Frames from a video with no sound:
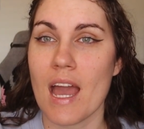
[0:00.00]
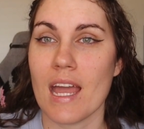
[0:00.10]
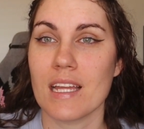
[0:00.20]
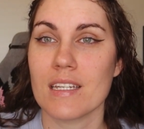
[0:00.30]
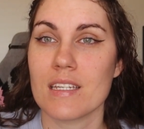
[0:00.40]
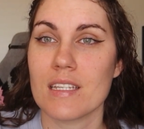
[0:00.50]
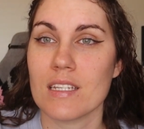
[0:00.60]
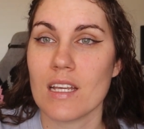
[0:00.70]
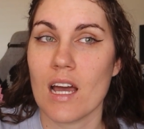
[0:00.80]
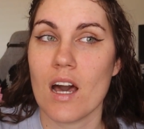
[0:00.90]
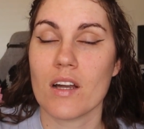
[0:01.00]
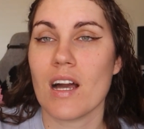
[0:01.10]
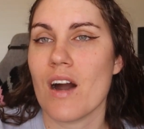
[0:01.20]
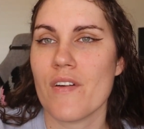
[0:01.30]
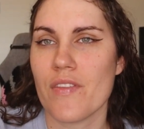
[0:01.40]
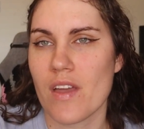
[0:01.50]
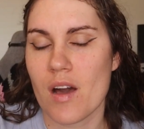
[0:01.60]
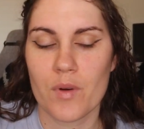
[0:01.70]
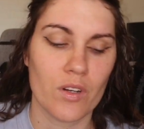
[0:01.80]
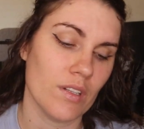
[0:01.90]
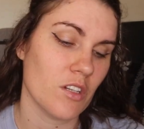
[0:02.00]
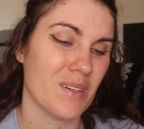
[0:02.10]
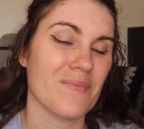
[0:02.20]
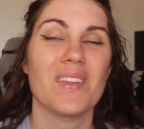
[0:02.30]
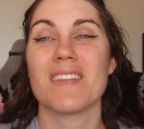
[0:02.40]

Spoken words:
and carve out the armhole a little bit.